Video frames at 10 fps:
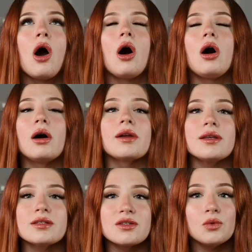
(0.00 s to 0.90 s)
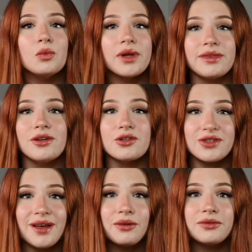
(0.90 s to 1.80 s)
honest with
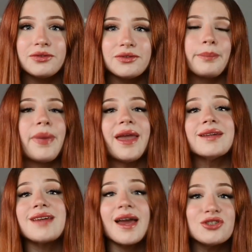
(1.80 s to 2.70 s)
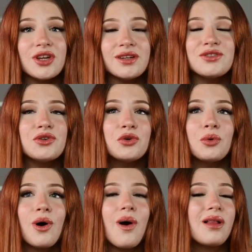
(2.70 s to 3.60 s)
yourself pay attention to
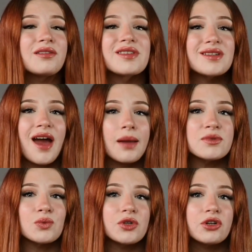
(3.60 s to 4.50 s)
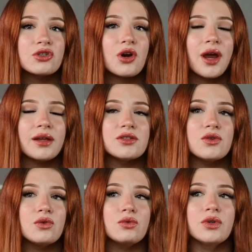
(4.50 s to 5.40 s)
all of the times when you're trying
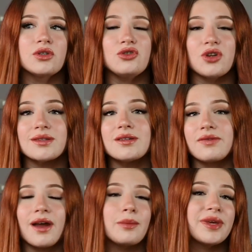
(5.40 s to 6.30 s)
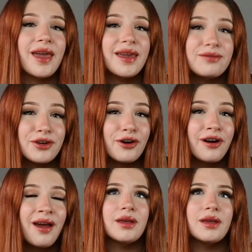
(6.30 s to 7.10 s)
to justify behavior.